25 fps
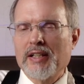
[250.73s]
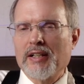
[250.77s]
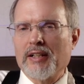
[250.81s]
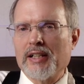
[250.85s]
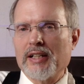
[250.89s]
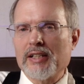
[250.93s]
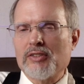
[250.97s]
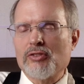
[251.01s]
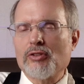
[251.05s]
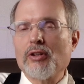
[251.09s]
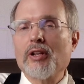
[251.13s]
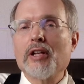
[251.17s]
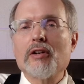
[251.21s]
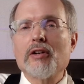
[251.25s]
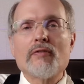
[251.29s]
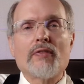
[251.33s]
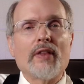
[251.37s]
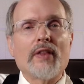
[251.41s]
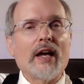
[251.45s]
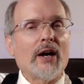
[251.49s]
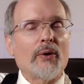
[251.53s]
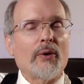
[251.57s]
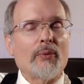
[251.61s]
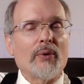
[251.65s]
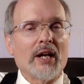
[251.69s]
Let's live
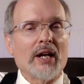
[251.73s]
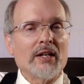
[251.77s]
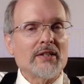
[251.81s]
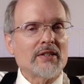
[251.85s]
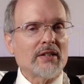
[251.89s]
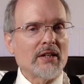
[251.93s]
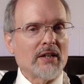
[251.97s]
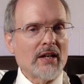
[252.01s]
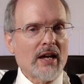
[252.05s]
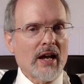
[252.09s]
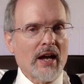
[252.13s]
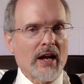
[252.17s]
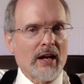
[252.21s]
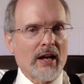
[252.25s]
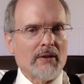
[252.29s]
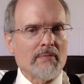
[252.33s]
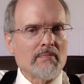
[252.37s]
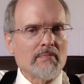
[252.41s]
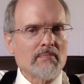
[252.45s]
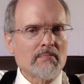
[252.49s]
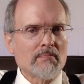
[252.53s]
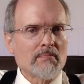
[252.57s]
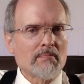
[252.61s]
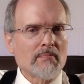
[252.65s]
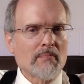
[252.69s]
that way today.
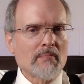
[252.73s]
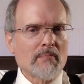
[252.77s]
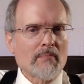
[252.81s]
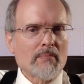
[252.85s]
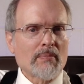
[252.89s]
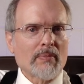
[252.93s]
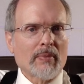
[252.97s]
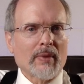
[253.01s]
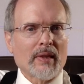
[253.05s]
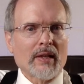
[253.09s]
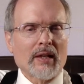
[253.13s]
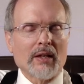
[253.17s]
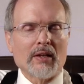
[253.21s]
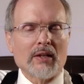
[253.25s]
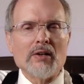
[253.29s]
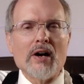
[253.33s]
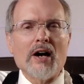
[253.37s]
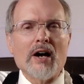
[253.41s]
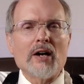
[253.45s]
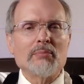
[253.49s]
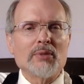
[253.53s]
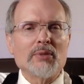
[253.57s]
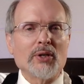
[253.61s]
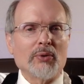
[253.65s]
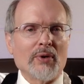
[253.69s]

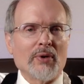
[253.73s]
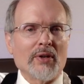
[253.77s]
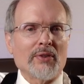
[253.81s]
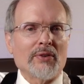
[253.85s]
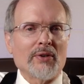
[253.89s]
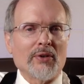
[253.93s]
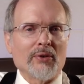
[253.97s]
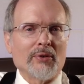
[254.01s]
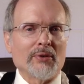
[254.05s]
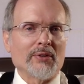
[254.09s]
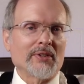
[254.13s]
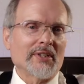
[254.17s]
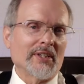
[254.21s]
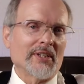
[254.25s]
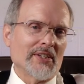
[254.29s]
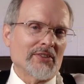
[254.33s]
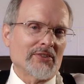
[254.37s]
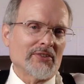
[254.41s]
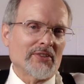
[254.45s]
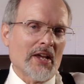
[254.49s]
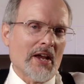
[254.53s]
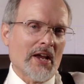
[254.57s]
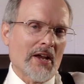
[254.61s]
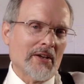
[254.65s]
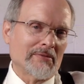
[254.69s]
God be with you
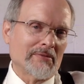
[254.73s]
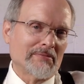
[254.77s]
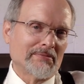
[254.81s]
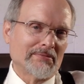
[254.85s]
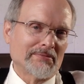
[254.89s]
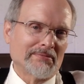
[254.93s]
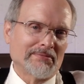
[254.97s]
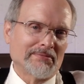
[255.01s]
this day.